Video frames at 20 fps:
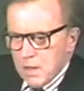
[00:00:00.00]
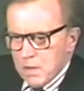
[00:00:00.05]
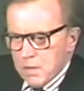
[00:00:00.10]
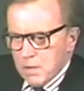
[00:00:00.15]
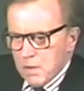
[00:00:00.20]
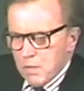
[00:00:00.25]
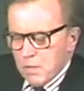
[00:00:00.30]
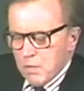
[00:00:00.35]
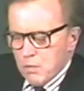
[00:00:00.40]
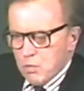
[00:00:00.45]

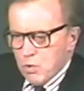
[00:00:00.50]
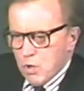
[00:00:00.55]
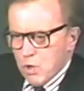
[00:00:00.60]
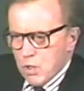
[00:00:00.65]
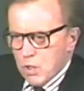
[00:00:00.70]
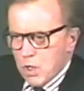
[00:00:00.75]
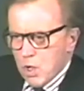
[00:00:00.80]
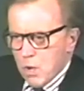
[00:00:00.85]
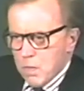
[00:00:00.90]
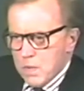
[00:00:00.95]
royal
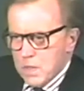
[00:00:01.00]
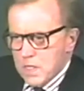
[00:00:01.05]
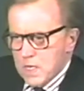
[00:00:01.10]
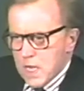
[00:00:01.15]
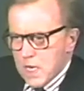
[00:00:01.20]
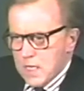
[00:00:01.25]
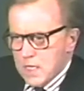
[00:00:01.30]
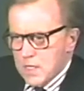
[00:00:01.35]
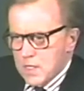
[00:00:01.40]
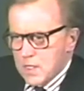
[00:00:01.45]

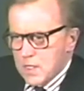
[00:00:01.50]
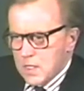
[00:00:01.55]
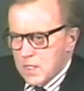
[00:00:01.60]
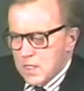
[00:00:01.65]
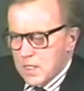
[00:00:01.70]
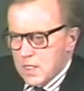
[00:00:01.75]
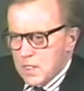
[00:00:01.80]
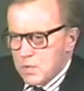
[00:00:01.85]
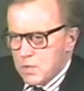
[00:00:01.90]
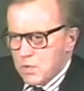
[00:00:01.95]
commentators,
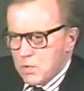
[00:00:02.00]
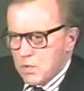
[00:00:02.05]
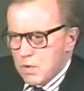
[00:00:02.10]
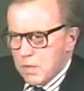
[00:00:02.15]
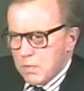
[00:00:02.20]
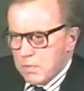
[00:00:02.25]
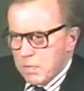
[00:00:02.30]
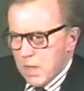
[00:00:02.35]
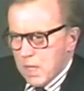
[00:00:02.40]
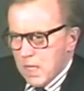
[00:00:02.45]
and this was
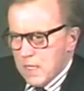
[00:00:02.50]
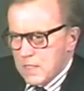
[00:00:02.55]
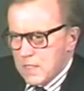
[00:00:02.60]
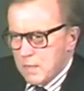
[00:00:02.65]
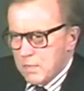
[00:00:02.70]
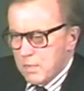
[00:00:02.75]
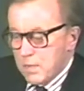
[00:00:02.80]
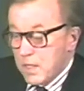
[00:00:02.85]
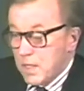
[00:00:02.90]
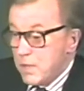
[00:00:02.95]
written by
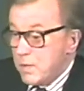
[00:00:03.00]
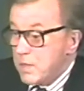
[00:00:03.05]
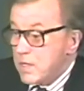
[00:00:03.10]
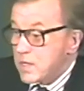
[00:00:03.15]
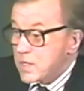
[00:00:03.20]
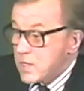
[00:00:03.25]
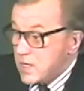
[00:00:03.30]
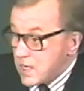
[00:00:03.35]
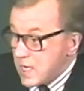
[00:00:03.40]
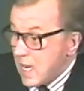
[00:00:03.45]
somebody who
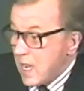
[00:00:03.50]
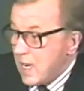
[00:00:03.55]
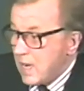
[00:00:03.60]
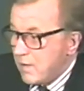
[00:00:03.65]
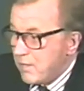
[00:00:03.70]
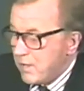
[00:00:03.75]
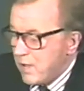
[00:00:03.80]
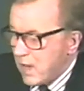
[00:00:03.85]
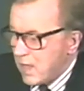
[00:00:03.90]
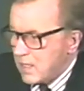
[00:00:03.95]
is today,
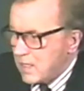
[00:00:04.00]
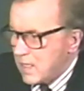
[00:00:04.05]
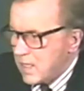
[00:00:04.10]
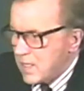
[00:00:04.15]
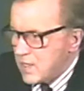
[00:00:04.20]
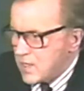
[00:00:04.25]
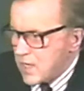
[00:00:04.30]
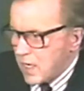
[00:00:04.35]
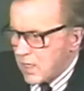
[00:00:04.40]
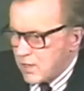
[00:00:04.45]
in fact, the
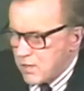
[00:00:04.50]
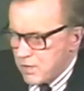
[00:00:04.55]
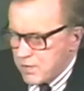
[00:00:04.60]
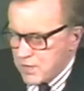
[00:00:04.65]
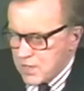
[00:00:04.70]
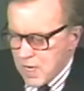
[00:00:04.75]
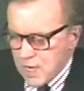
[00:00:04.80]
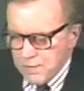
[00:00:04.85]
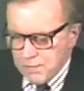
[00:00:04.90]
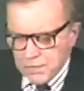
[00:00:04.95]
Secretary of
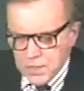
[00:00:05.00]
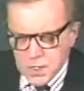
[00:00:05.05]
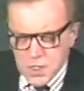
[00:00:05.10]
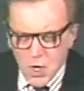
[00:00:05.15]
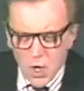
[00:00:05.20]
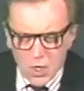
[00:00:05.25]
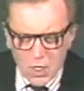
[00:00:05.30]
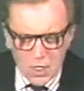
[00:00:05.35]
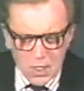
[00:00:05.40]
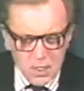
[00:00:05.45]
State for
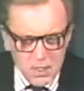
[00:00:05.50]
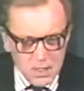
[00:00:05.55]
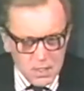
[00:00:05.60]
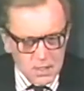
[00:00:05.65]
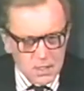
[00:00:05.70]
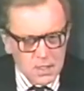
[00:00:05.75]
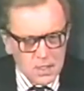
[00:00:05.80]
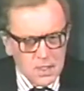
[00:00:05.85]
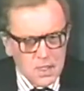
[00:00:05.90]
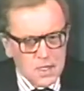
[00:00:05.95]
Scotland.
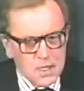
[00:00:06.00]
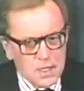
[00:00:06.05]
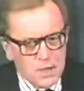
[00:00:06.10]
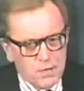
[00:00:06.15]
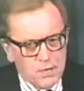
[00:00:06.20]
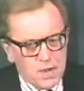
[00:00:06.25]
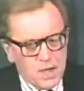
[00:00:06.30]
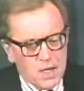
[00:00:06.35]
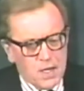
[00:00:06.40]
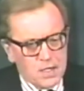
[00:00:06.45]

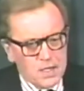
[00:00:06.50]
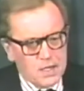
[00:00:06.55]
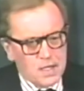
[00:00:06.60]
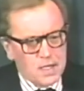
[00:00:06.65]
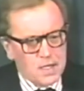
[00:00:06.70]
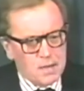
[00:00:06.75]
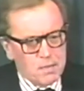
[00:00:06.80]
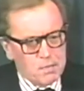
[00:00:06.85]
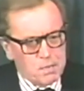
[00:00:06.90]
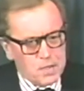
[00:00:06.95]

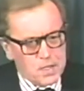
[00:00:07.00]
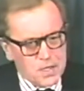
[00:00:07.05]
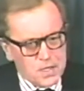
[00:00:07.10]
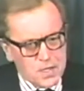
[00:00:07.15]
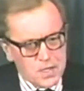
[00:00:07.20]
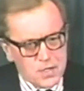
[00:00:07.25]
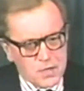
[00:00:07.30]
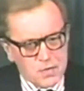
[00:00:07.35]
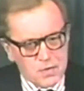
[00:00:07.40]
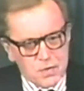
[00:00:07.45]
But this
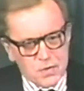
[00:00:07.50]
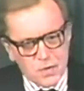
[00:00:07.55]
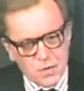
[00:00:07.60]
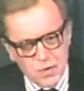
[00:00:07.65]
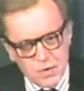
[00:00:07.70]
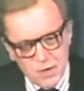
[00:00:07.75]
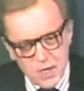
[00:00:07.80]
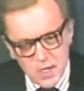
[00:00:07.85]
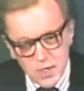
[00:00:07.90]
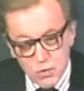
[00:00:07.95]
is...
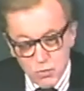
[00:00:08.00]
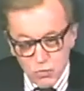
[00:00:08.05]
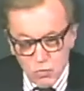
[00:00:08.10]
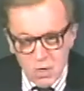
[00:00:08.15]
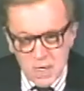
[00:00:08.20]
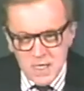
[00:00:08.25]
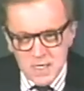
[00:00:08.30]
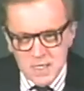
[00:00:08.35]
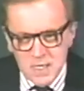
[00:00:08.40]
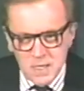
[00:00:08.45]
His
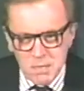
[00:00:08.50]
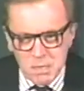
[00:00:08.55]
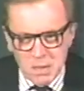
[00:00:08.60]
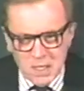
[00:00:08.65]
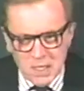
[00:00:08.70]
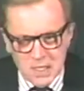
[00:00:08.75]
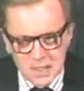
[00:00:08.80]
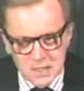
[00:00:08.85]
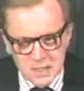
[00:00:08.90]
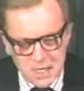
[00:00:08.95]
racy
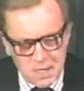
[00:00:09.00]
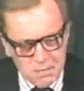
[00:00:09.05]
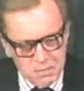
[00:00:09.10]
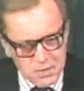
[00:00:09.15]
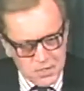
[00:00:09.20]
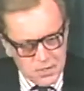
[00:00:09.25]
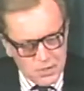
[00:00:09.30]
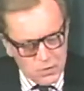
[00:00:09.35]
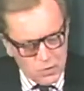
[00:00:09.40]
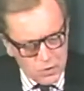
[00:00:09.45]
past
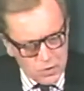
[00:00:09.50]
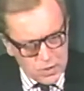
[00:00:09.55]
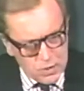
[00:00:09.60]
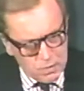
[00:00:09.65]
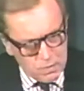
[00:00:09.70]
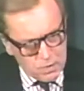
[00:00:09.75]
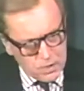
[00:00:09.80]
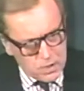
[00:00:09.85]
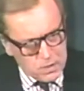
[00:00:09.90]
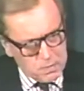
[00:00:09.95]
comes to haunt
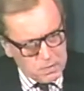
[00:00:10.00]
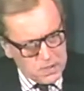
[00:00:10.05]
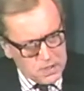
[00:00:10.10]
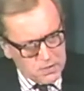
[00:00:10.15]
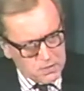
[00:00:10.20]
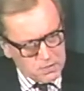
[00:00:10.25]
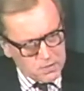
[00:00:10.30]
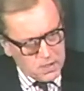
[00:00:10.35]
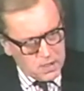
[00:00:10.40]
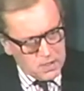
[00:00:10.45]
him with this piece
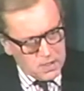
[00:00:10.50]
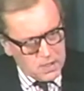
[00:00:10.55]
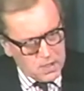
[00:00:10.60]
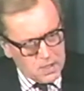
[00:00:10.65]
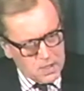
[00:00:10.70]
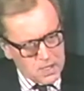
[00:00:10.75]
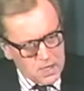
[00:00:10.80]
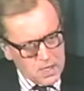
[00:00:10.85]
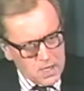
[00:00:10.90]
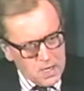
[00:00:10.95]
from time to time.
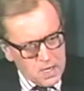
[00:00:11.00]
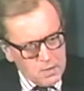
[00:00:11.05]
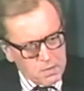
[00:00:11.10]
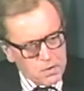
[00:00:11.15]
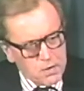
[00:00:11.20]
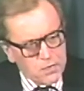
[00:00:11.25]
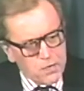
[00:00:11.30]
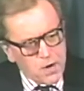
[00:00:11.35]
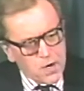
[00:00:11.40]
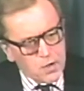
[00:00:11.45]
But it
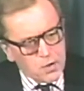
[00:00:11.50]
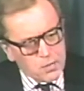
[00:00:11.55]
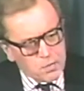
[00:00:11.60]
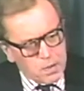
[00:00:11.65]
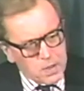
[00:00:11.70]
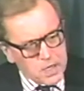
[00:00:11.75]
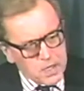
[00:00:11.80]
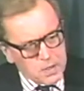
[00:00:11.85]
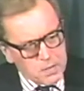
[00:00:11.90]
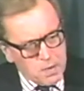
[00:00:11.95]
was a very good
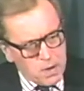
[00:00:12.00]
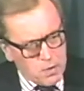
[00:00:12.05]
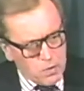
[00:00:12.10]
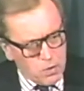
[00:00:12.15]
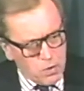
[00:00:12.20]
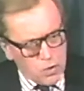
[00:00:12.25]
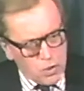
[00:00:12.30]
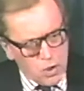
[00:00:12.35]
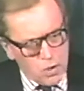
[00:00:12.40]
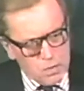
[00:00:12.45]
piece about
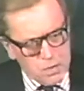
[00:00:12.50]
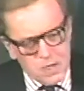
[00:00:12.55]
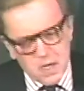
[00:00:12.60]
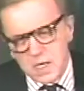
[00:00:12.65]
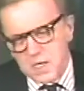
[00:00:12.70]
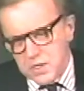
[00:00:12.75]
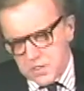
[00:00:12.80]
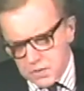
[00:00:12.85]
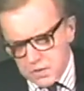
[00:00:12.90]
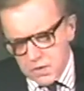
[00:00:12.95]
royal
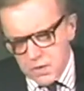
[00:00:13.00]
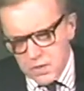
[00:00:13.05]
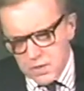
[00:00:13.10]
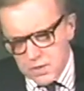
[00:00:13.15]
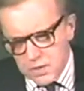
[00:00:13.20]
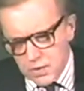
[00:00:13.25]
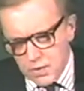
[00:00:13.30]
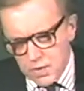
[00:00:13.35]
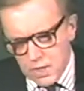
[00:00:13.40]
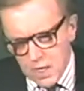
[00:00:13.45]
commentators, you know, and
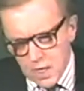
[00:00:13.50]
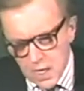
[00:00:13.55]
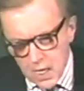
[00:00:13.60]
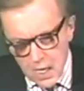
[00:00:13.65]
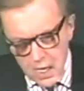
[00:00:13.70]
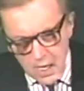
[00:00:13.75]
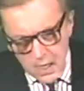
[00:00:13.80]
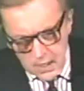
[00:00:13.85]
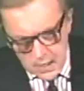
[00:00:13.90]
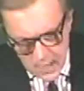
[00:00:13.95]
so on.
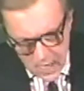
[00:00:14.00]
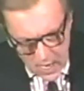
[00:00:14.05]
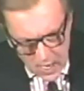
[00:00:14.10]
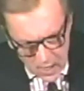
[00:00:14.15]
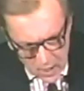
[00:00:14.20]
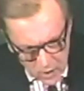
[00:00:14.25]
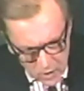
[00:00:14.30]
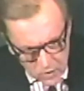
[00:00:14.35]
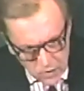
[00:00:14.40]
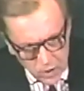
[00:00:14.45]
"And
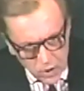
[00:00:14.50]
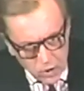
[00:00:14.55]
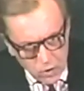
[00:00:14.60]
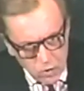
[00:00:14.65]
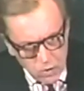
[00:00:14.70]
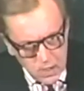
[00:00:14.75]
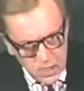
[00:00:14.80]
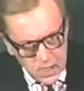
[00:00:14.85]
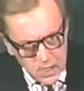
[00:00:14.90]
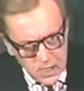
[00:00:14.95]
now the
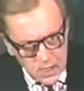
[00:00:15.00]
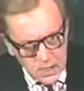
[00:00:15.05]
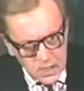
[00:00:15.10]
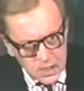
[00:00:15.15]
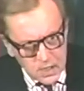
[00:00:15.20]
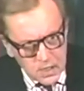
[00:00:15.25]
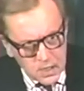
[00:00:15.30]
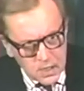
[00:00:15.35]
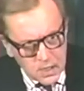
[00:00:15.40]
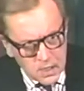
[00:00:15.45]

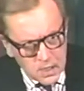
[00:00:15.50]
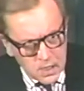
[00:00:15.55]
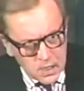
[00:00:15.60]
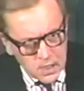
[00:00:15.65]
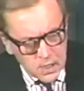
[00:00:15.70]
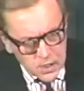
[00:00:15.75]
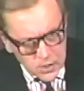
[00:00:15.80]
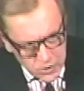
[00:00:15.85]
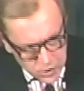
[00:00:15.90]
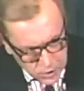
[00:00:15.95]
Queen,
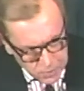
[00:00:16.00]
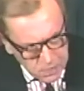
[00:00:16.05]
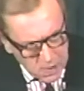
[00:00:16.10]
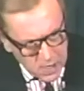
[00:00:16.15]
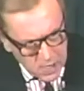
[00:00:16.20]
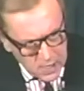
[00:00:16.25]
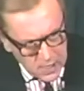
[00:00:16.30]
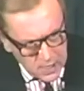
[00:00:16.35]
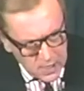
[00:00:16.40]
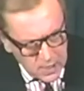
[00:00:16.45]

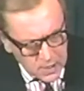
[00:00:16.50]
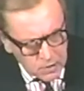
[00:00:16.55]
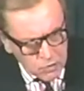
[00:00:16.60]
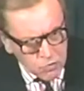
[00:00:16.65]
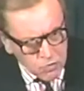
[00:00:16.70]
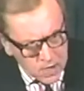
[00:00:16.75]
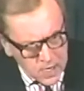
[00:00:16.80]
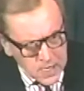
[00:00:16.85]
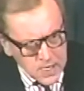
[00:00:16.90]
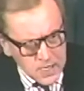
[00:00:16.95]

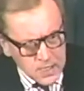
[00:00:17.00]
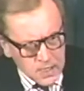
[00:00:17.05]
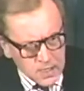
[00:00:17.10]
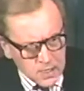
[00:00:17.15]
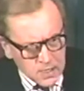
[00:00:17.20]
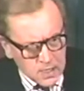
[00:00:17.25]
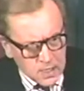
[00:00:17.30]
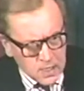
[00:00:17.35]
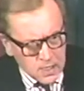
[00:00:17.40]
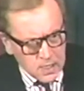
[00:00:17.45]
smiling
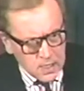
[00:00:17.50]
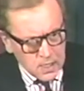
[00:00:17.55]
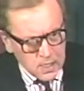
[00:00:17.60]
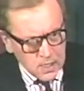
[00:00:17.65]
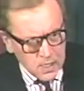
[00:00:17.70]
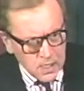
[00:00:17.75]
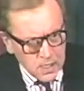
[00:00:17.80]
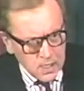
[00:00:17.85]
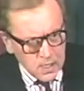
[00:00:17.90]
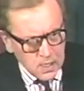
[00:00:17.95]
radiantly,
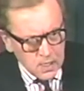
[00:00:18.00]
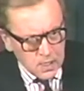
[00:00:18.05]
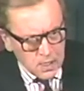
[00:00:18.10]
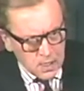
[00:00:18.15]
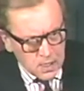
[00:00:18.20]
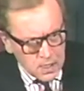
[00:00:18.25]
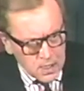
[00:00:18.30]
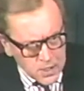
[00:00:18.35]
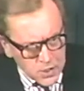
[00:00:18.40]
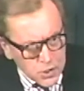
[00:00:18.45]

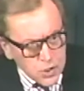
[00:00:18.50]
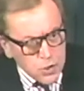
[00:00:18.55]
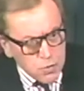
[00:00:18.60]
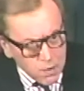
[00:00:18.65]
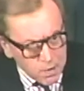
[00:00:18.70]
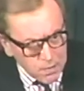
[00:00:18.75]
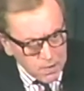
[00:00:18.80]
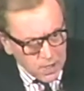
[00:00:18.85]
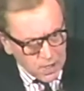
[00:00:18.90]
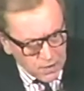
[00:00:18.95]
is
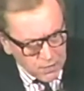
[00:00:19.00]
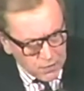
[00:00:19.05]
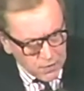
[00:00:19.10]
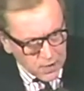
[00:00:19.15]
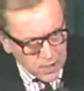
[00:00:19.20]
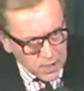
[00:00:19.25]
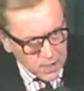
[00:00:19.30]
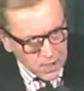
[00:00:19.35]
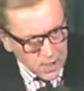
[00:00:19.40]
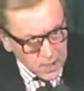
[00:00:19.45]
swimming for
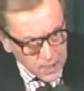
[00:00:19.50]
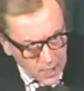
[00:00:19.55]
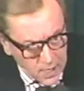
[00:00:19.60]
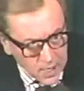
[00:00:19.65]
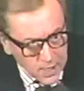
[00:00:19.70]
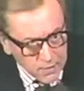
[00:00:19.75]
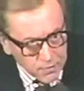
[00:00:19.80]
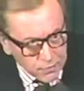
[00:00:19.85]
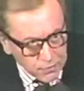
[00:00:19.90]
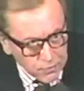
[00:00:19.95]
her
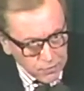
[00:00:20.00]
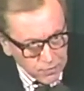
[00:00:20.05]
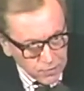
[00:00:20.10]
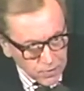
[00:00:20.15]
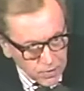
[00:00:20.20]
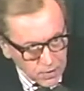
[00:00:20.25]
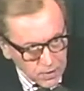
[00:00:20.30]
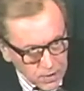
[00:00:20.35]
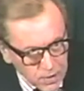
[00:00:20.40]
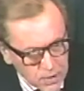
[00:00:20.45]
life."
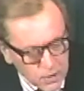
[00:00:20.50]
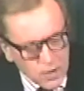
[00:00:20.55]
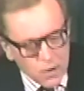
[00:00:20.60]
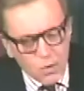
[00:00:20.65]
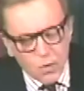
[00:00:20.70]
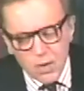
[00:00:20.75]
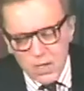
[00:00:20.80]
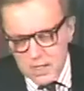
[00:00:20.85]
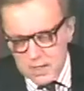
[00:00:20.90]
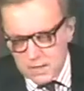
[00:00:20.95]
You know
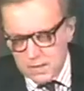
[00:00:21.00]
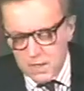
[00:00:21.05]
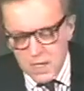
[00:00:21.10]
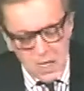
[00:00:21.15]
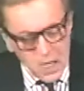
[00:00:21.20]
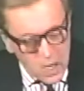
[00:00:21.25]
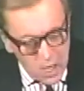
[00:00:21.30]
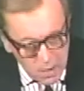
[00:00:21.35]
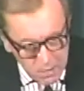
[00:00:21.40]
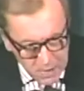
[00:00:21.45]
what?
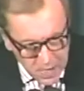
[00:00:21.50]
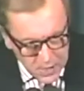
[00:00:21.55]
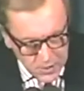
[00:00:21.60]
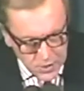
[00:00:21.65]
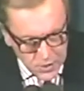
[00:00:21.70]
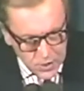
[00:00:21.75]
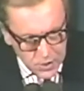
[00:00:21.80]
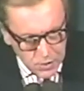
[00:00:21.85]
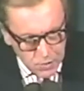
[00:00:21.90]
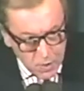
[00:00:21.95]
"Her
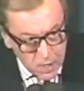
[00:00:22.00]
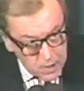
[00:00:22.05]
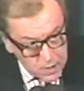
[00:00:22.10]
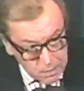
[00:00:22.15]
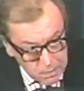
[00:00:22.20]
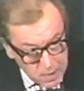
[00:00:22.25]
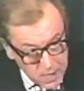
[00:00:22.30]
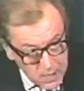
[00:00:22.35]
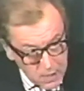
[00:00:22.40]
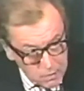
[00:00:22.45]
Majesty's wearing a
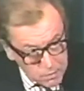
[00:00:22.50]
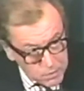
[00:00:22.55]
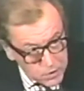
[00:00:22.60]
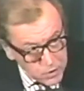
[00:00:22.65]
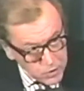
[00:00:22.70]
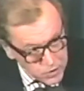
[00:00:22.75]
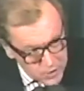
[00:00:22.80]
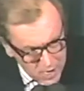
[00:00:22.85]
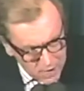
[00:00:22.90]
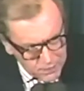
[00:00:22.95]
pale
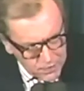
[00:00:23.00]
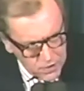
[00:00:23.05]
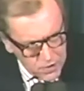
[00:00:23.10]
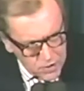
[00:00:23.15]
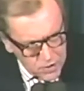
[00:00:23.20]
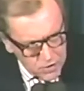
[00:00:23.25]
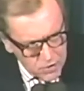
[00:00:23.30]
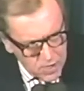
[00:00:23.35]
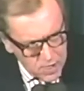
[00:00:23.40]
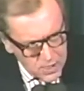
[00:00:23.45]
blue taffeta
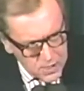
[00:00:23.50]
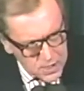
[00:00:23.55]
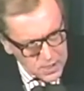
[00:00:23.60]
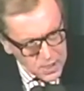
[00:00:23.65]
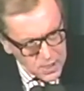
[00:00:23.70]
dress